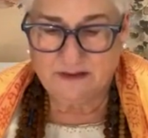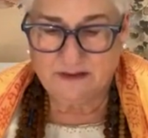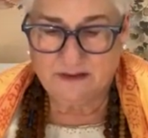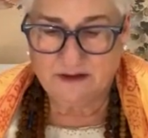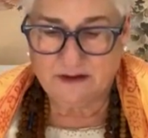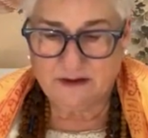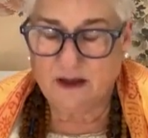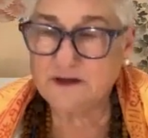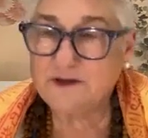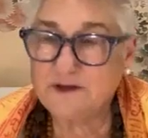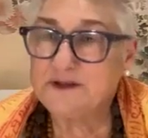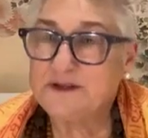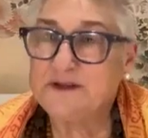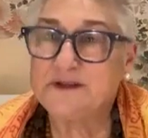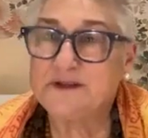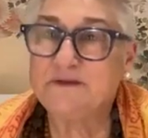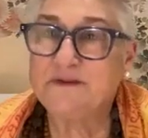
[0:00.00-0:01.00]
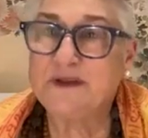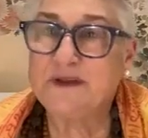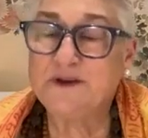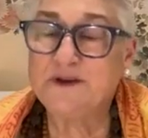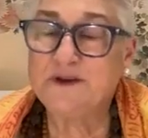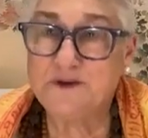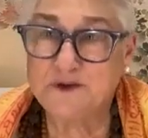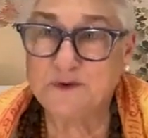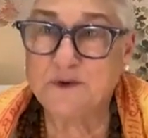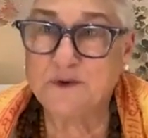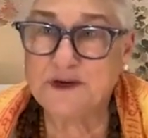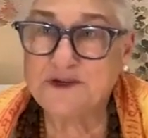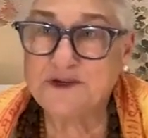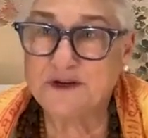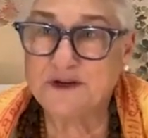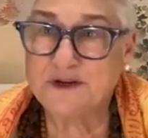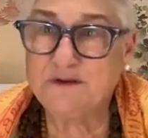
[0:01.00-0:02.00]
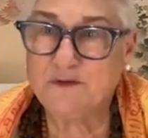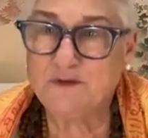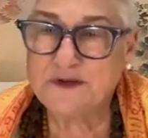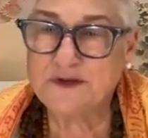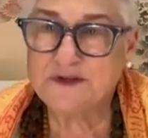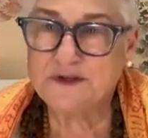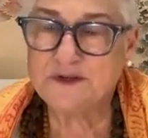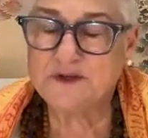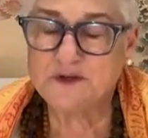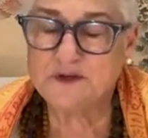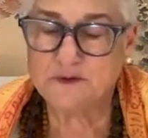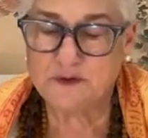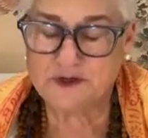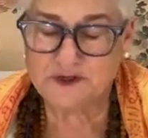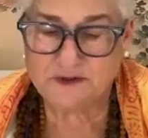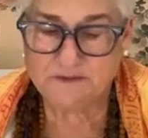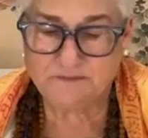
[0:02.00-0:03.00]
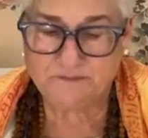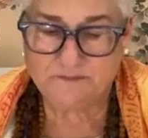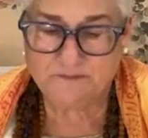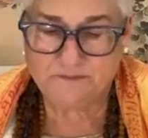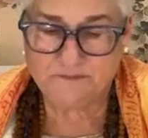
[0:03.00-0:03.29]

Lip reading: the consciousness of intuition, of one's intuition.